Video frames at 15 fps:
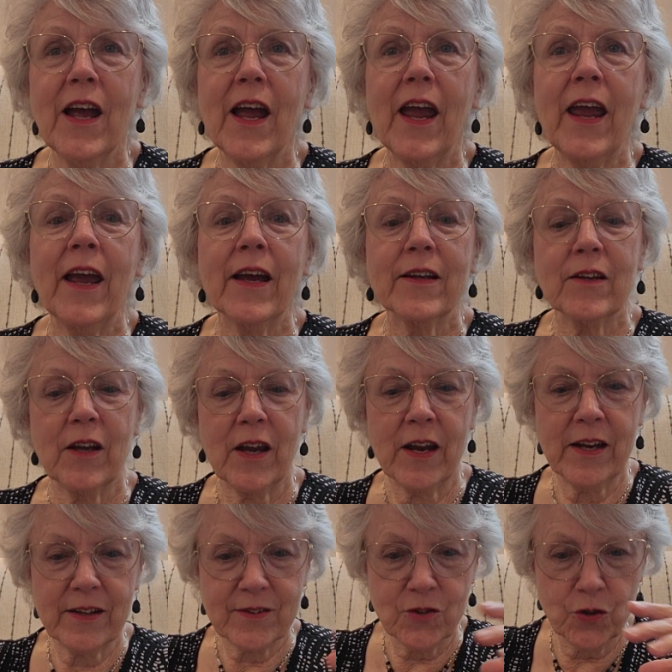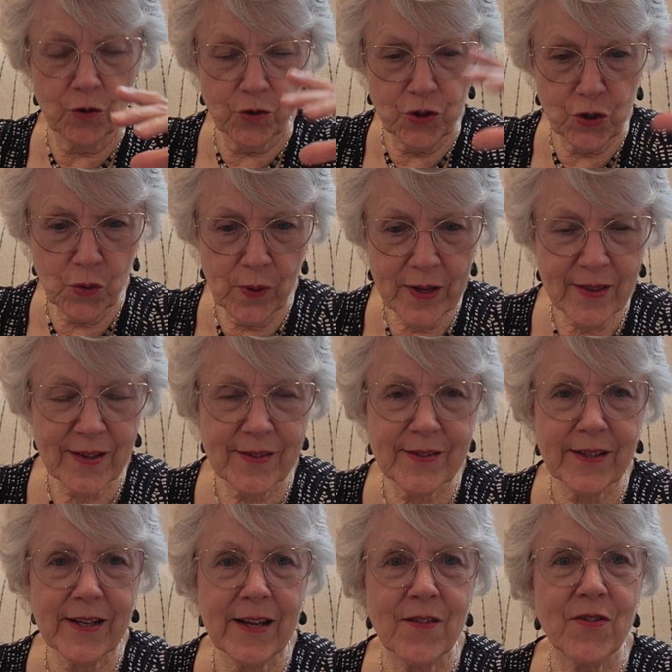and as you're doing this
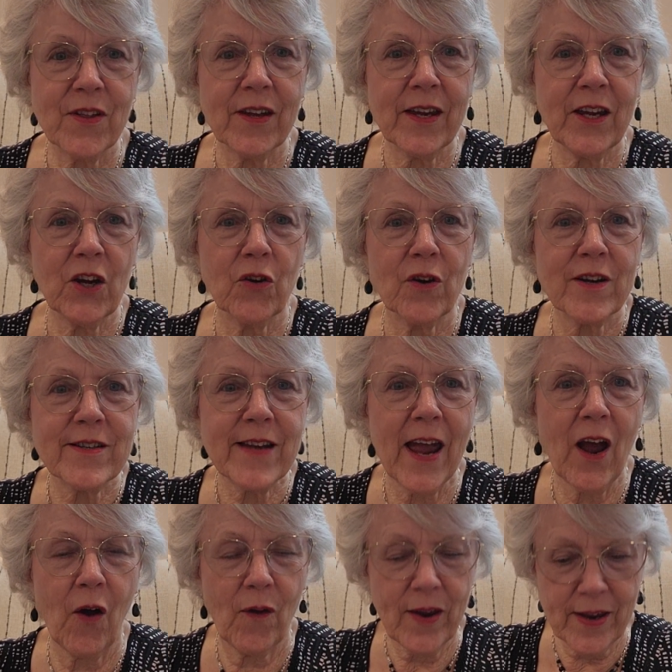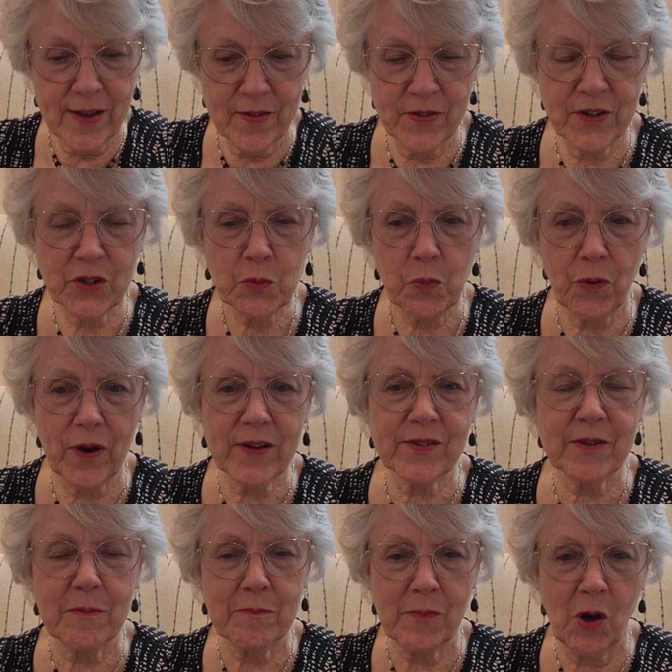in the here and now, in this
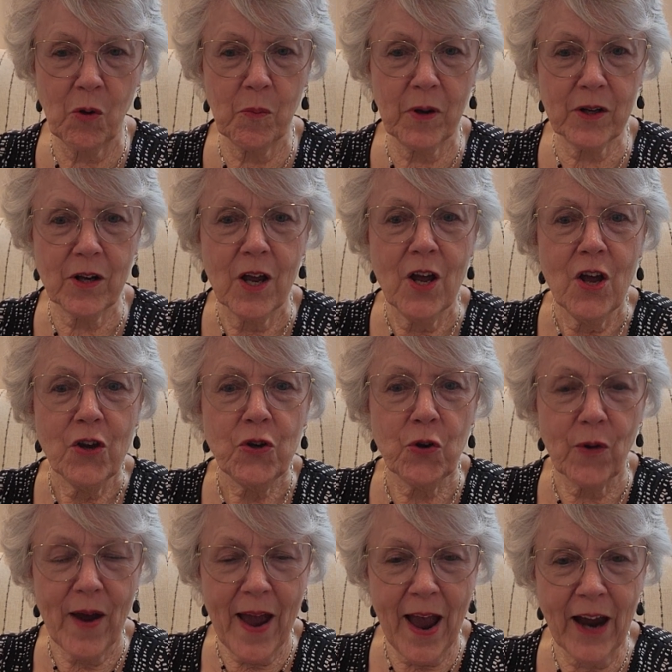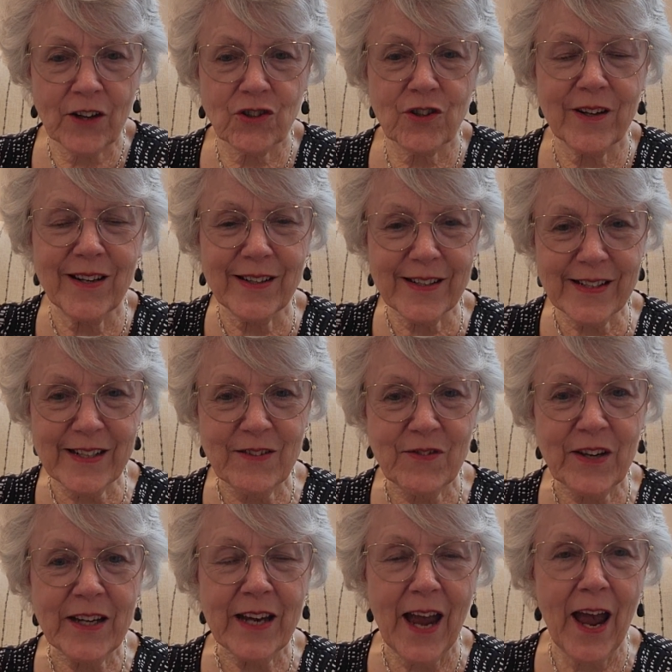present moment, you're actually
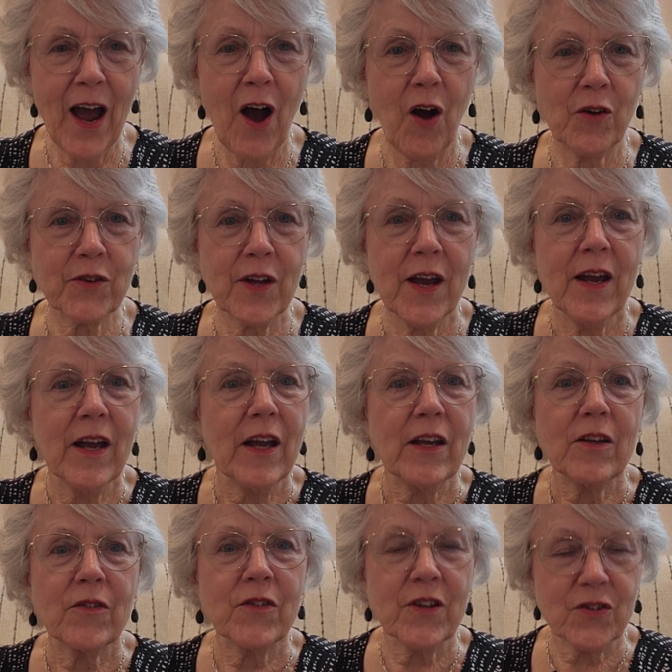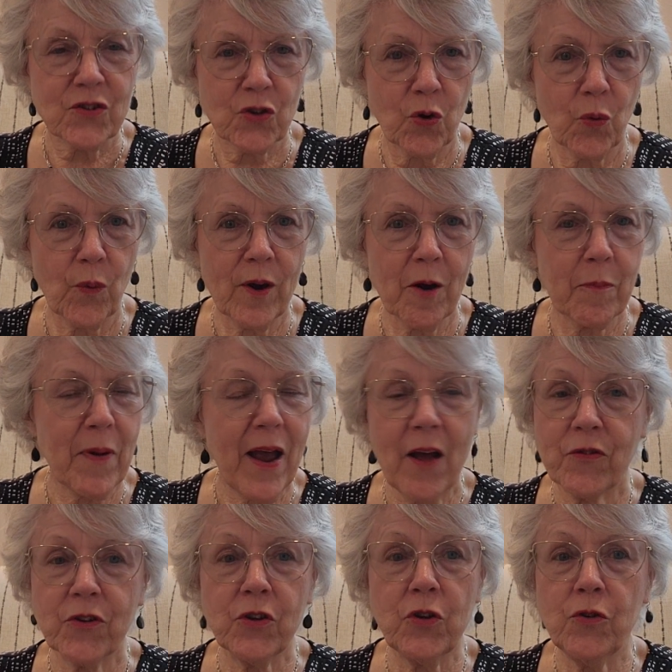living out this career path.
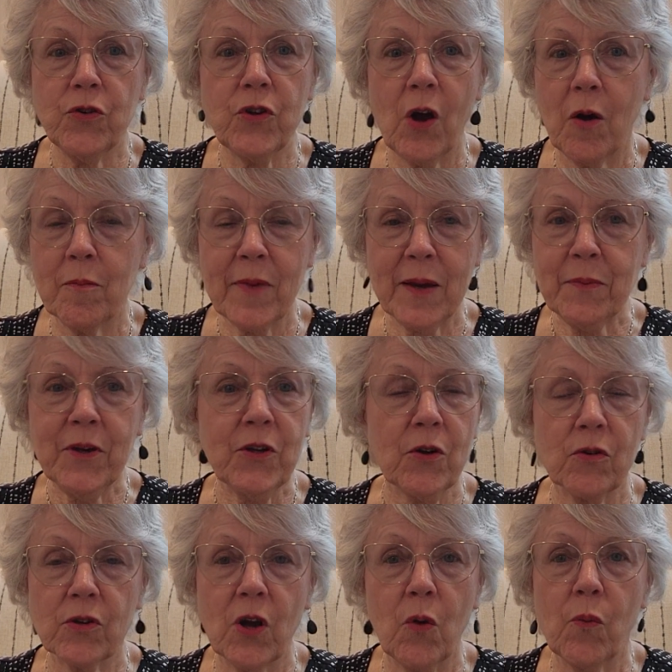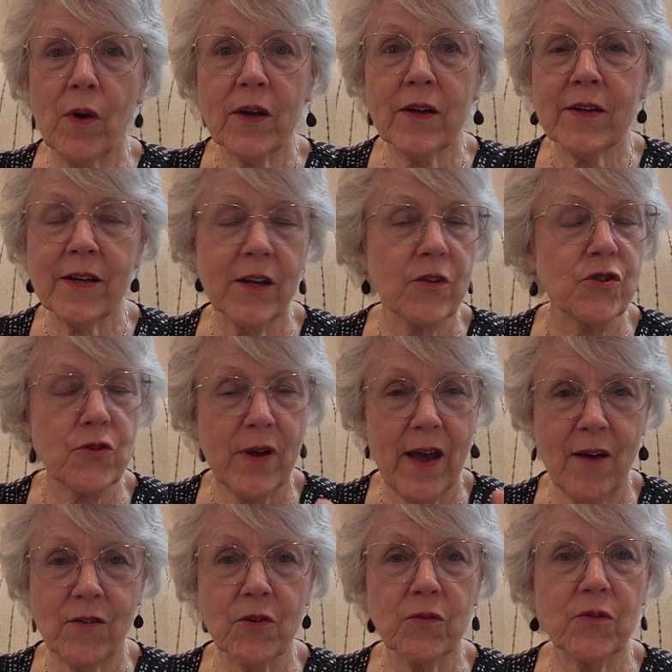Maybe you don't know what it is, you
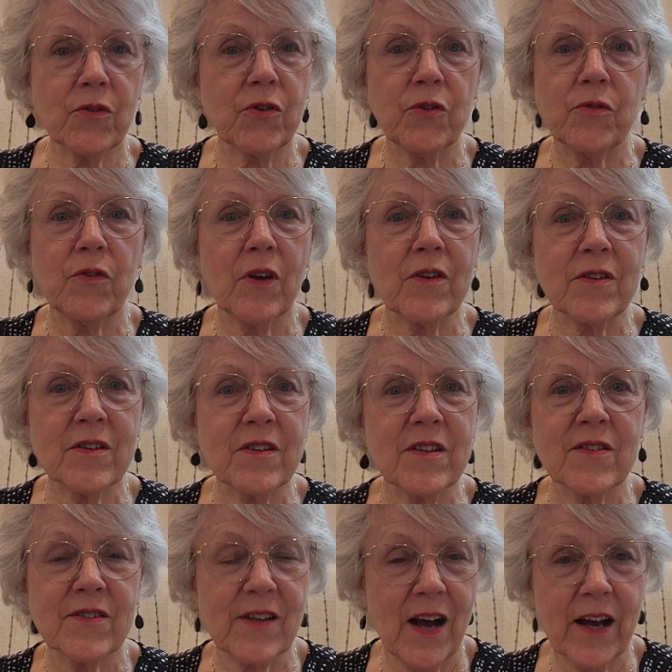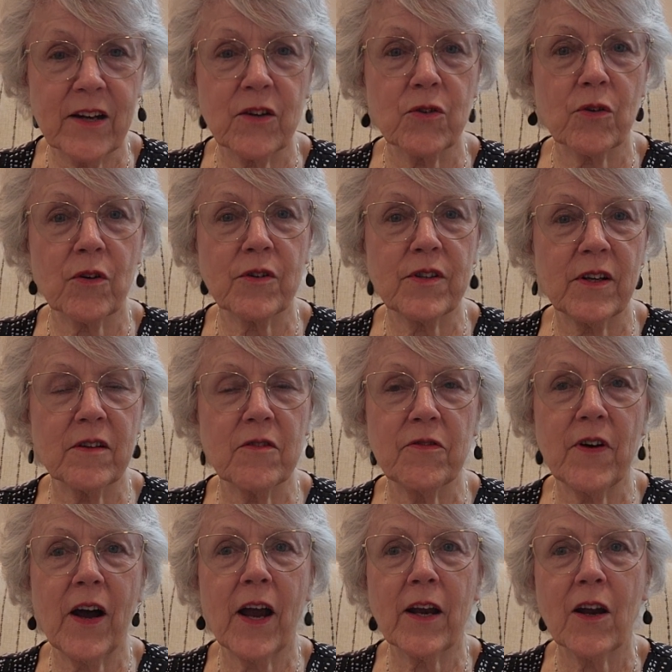haven't decided or
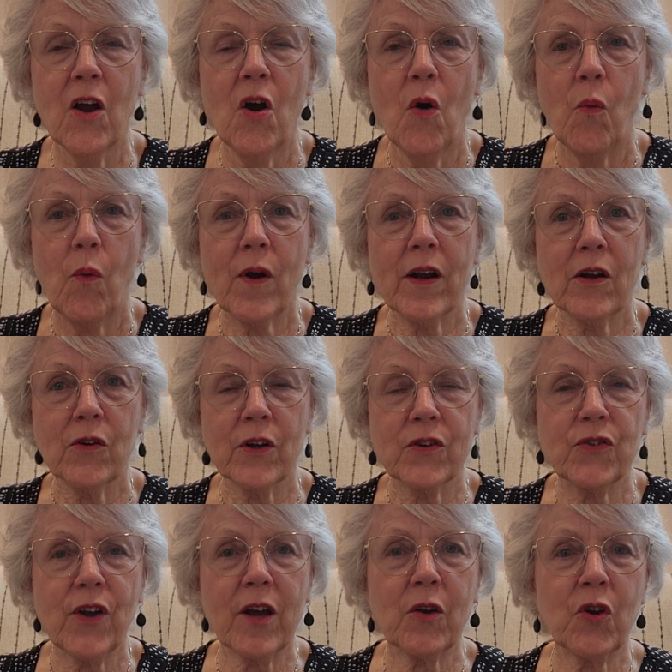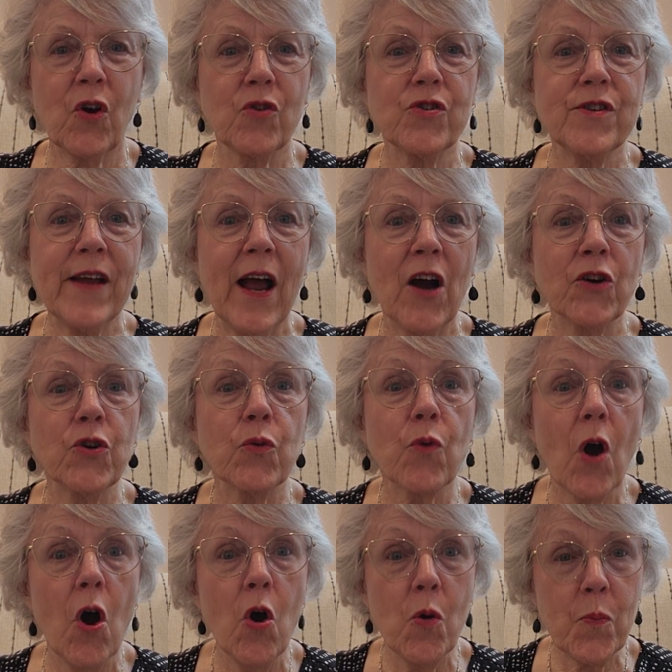identified what it looks like, because now you're
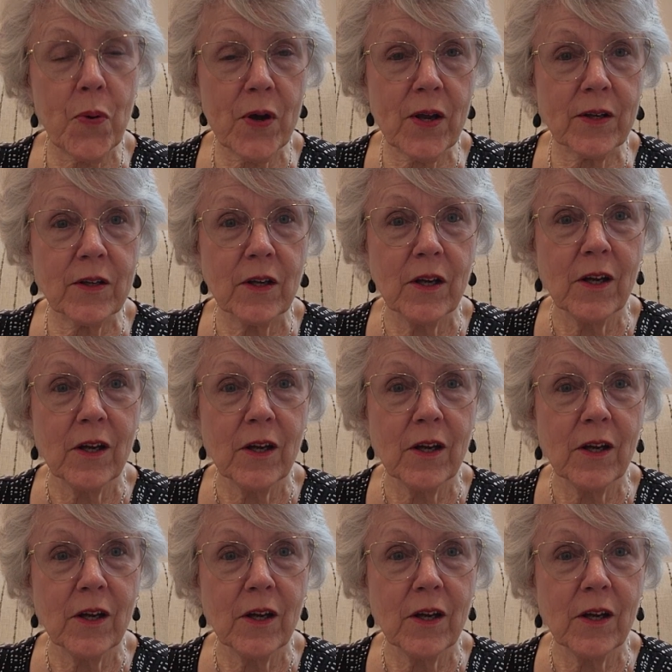open